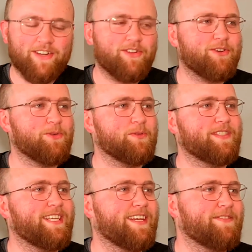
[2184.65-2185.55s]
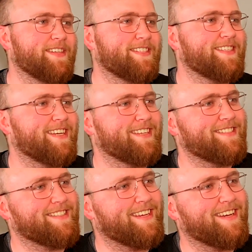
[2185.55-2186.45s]
clothes Davis
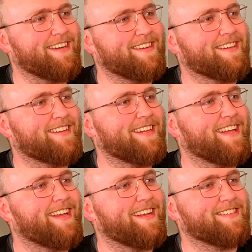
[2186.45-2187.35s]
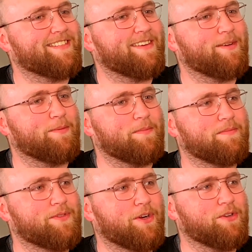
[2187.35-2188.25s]
says, as
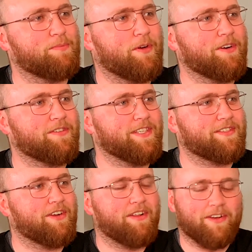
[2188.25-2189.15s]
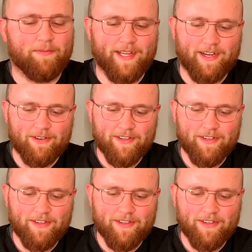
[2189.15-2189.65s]
Charles Barkley's calling him now.